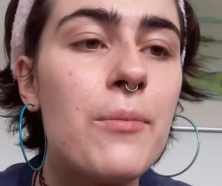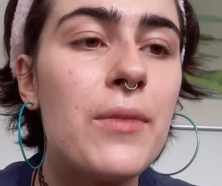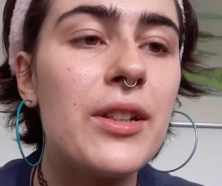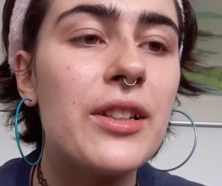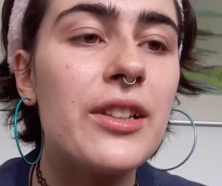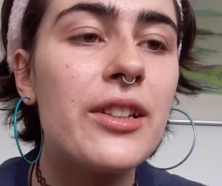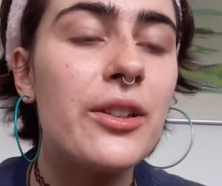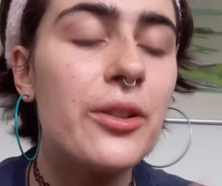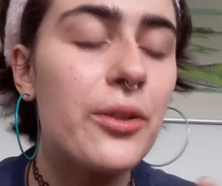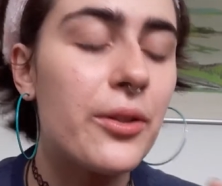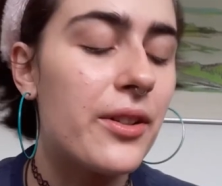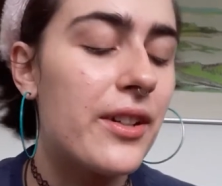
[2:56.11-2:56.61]

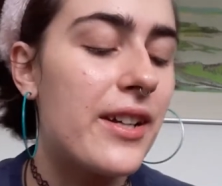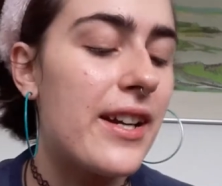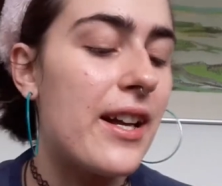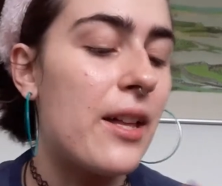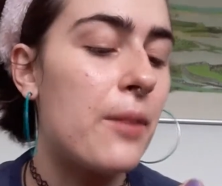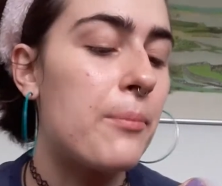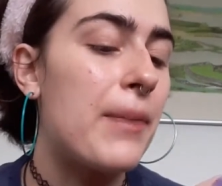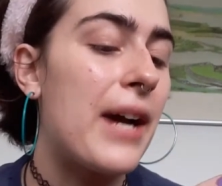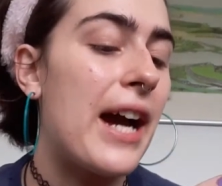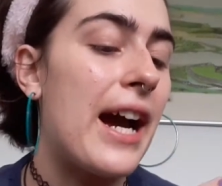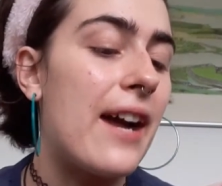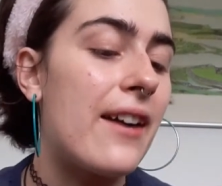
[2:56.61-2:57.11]
L'Oreal
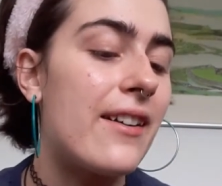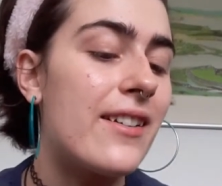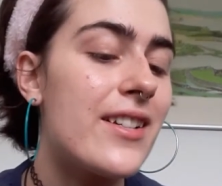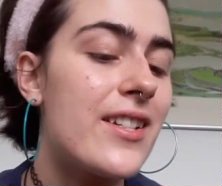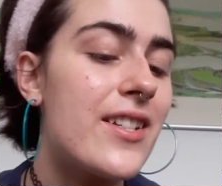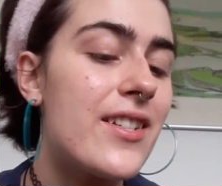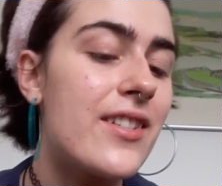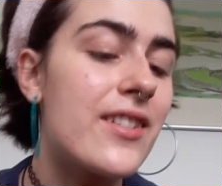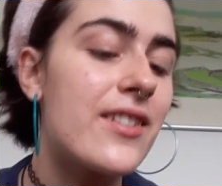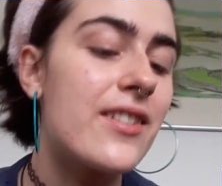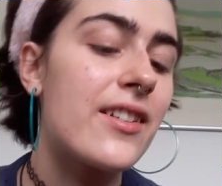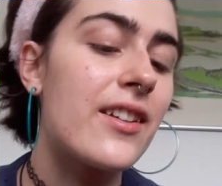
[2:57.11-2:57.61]

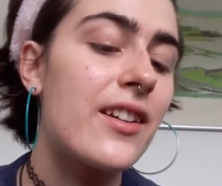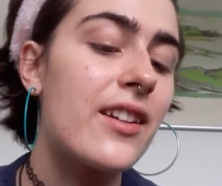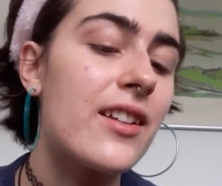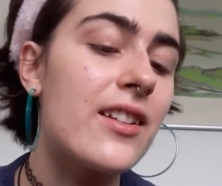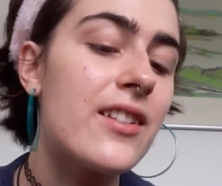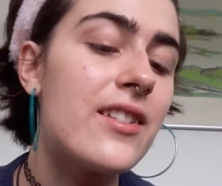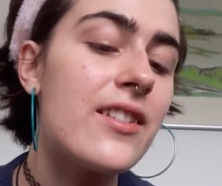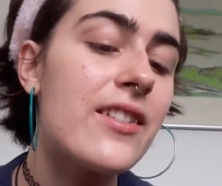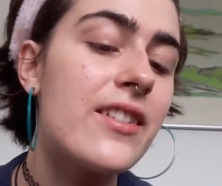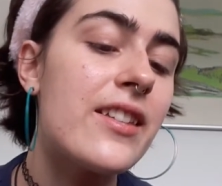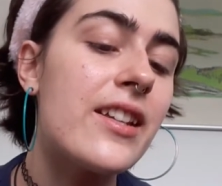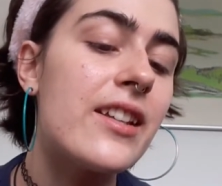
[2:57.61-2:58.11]
Paris
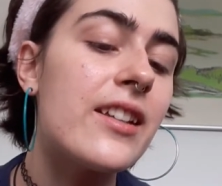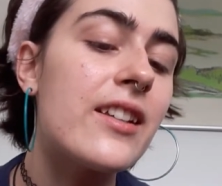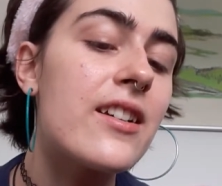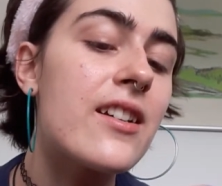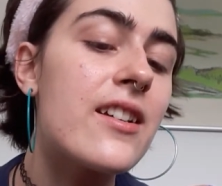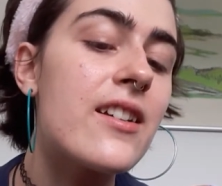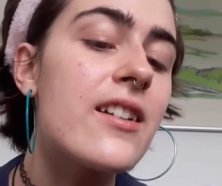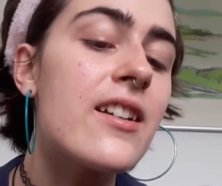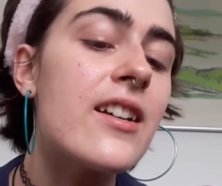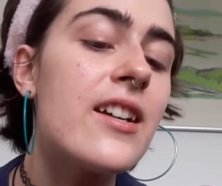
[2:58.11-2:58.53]
Concealer,